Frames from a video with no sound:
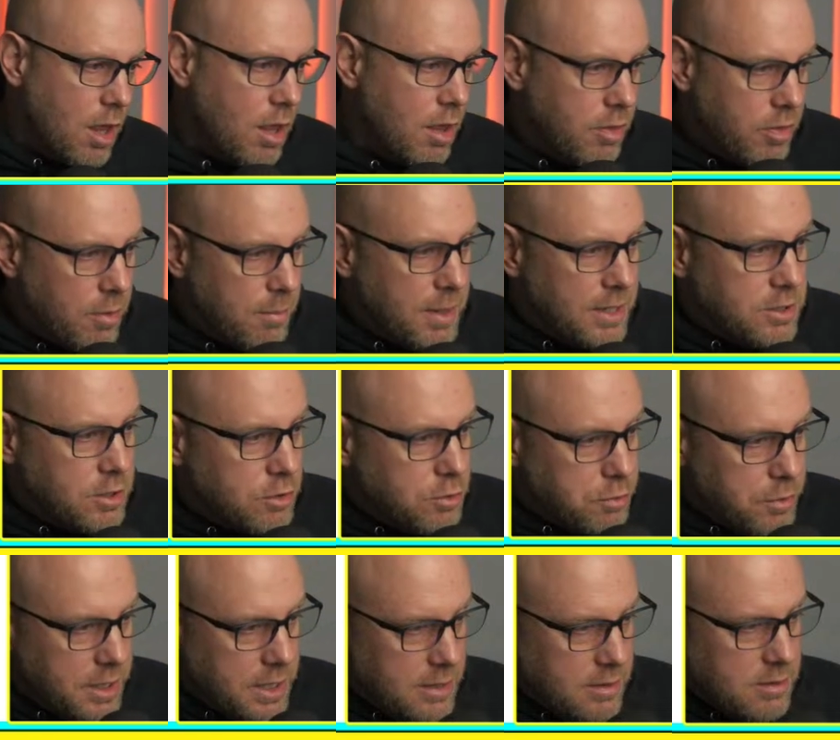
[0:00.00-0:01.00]
The message
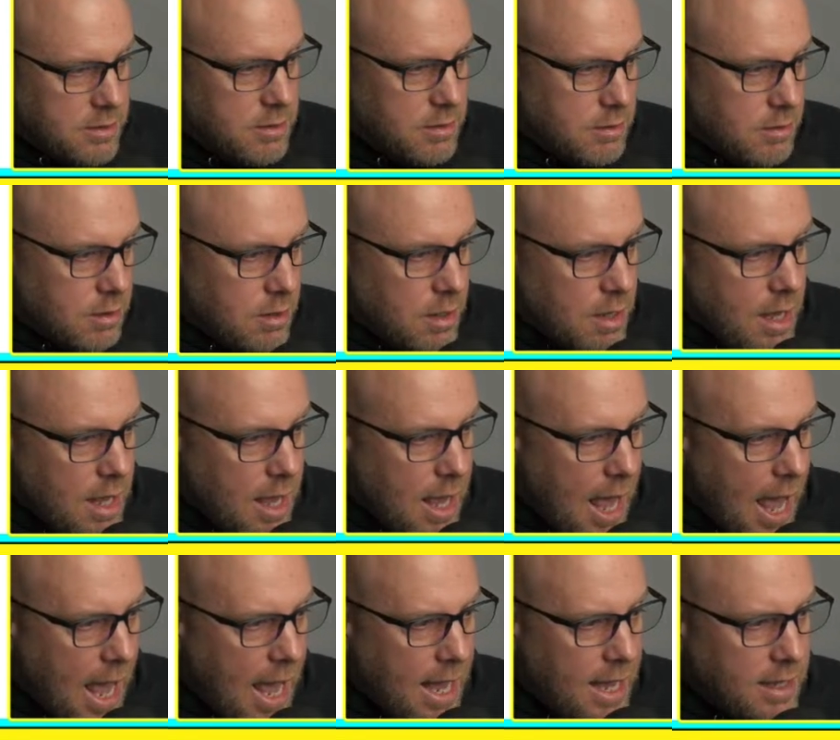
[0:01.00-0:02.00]
reads,
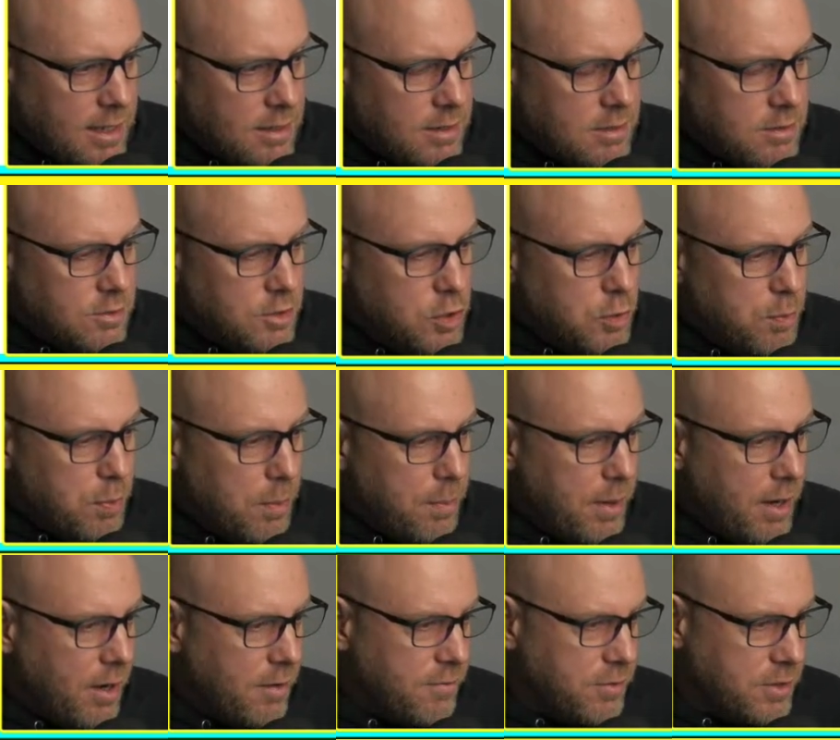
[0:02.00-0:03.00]
as you
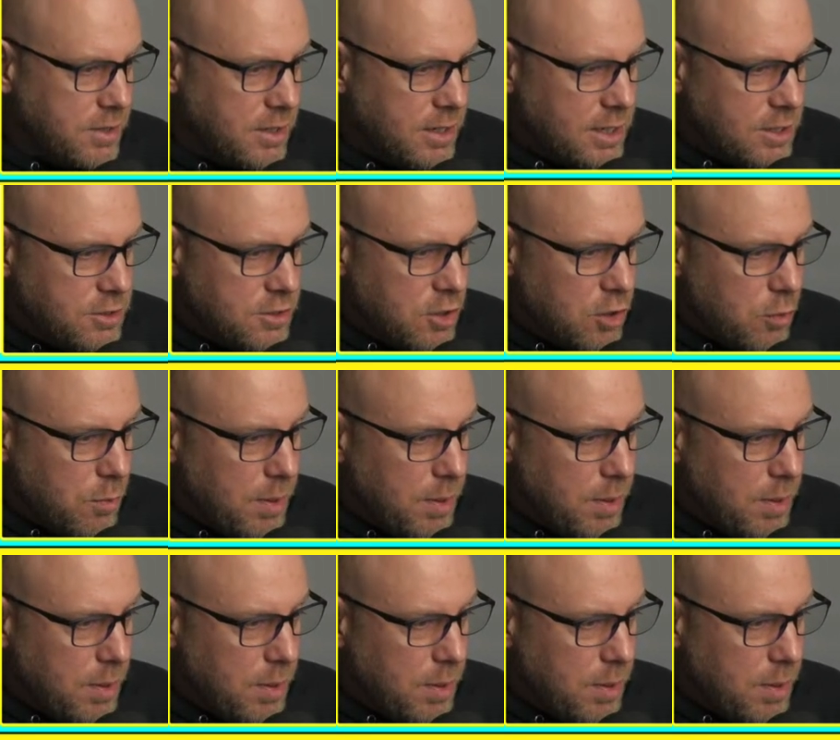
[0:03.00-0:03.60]
prepare for today's show,